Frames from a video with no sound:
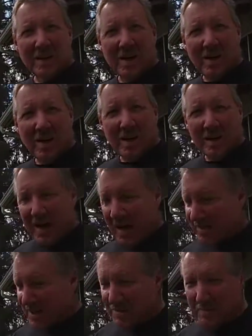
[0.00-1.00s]
All right,
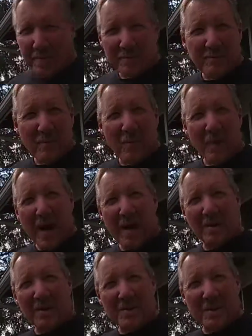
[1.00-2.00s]
guys, it's been 4
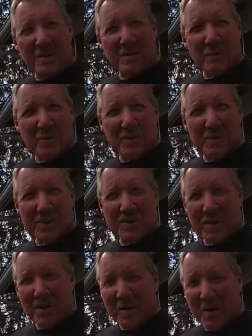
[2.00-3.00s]
hours since we put this
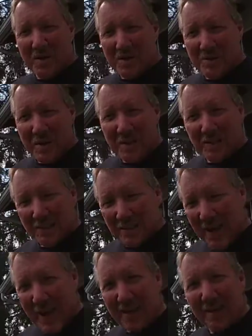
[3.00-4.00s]
thing on. Let's take a look
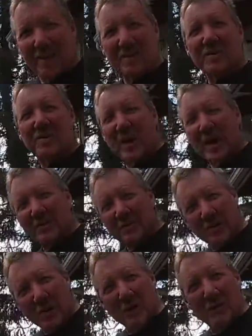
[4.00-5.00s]
at it and
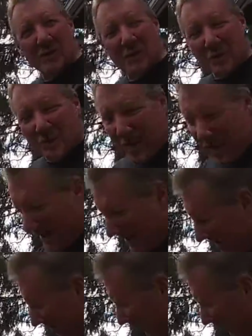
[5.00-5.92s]
transfer it over to a pan.